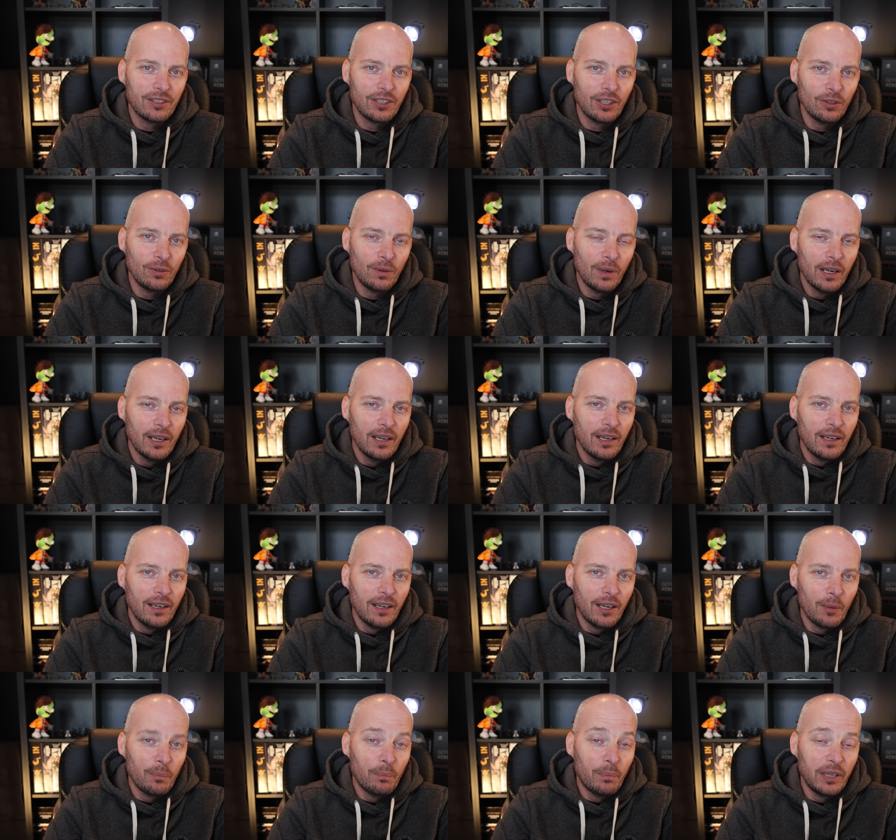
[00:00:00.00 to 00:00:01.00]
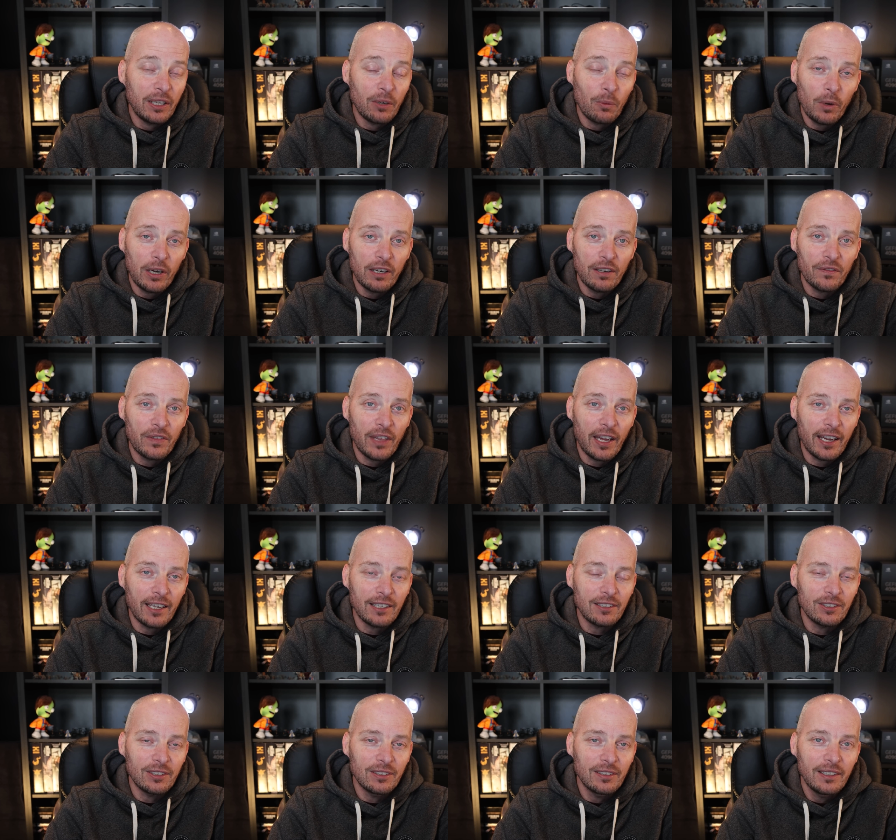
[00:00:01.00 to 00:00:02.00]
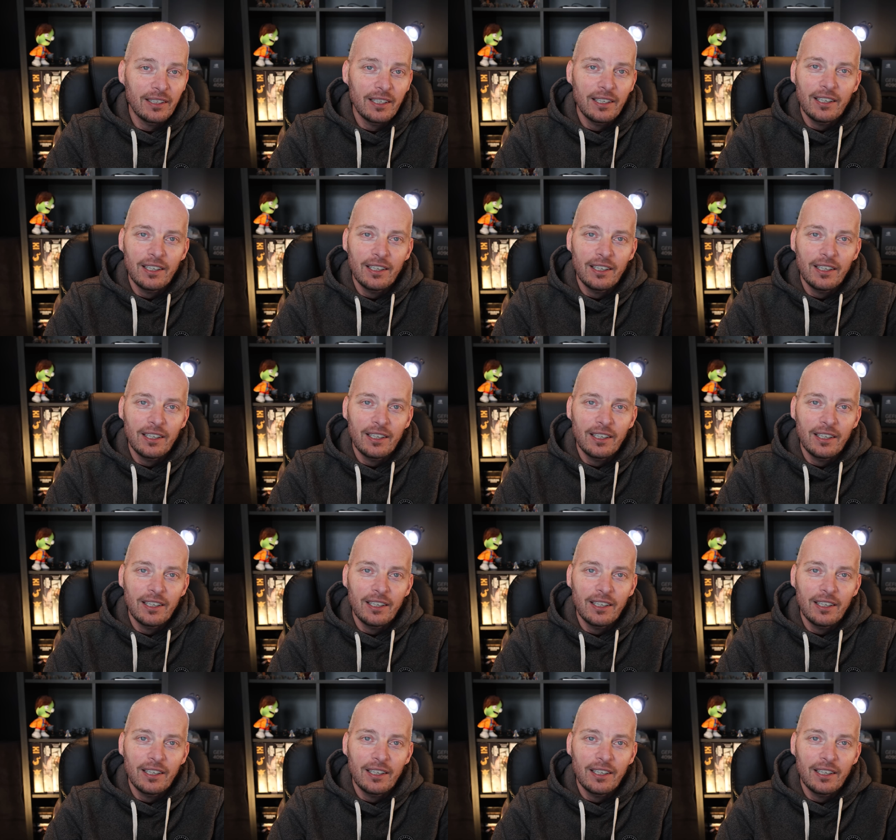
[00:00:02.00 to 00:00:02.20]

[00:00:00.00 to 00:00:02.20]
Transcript: So uh, be aware of that.